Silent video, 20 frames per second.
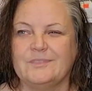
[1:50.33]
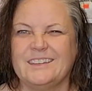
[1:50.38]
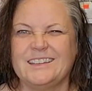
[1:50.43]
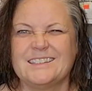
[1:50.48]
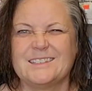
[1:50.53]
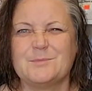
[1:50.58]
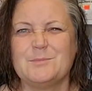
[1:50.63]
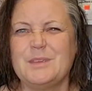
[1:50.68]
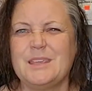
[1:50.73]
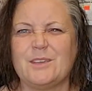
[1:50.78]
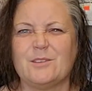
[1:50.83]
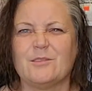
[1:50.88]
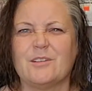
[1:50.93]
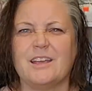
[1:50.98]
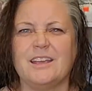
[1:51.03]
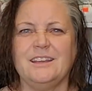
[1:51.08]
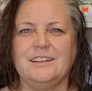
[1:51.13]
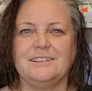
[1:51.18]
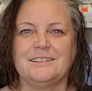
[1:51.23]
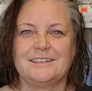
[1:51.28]
It's me,
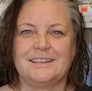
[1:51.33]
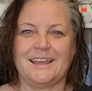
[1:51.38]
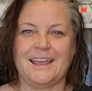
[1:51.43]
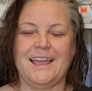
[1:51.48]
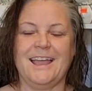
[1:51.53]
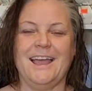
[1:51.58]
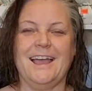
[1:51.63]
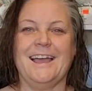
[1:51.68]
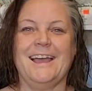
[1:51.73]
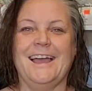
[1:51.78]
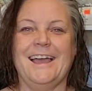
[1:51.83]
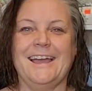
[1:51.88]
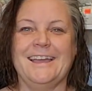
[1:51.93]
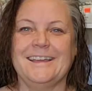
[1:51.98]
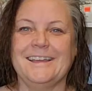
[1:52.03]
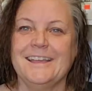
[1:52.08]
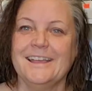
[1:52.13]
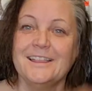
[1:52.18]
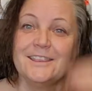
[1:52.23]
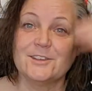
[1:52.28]
right?
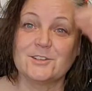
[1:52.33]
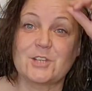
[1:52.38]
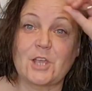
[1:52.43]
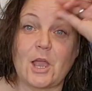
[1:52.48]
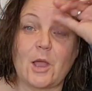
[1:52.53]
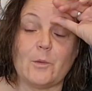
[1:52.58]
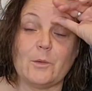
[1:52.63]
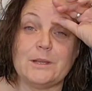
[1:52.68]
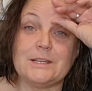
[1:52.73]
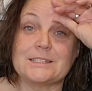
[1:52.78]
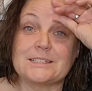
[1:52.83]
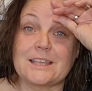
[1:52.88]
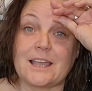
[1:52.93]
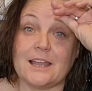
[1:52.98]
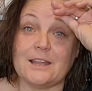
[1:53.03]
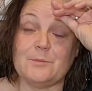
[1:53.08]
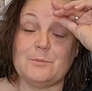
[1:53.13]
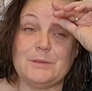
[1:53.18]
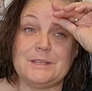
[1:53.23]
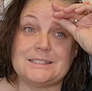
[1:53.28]
There's always
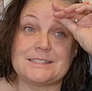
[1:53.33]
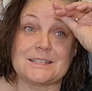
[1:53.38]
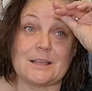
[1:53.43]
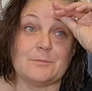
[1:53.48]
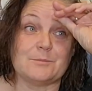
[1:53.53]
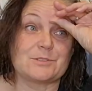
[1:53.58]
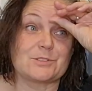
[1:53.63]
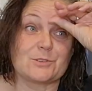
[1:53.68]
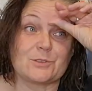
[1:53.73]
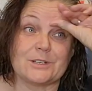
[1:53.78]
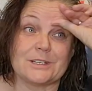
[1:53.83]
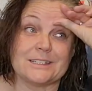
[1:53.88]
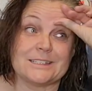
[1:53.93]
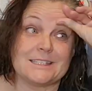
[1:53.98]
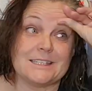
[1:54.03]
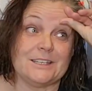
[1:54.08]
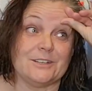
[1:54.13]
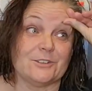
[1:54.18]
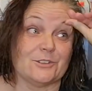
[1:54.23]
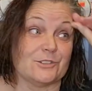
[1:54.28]
got to be some sort of
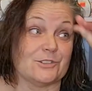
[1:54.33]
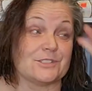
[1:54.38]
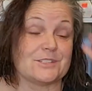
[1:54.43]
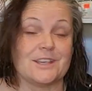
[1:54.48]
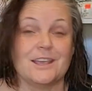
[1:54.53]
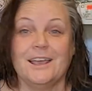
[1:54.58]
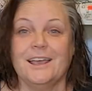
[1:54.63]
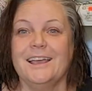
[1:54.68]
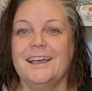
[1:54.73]
tears.